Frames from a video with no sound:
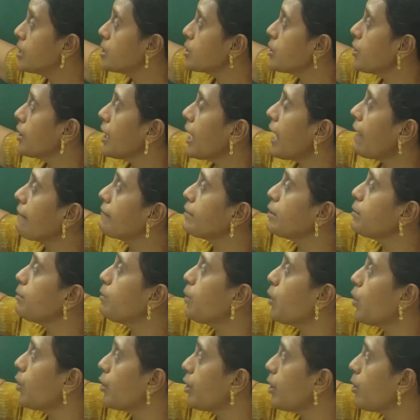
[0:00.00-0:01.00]
So you have to
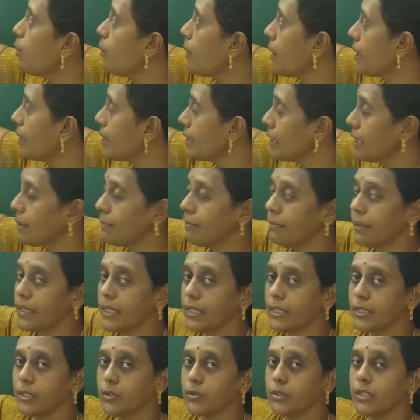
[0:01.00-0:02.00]
borrow one number
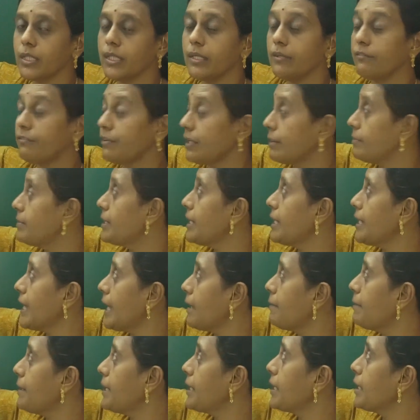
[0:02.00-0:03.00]
to the from the
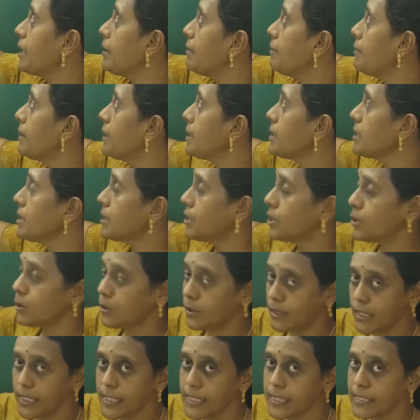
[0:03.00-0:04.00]
neighboring number to
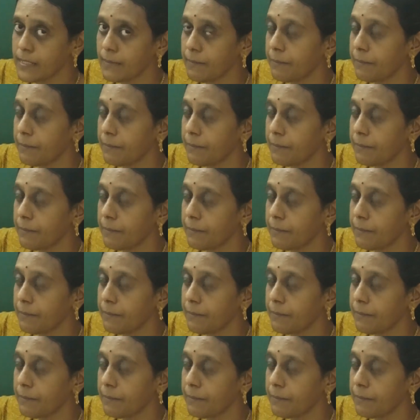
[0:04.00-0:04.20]
this,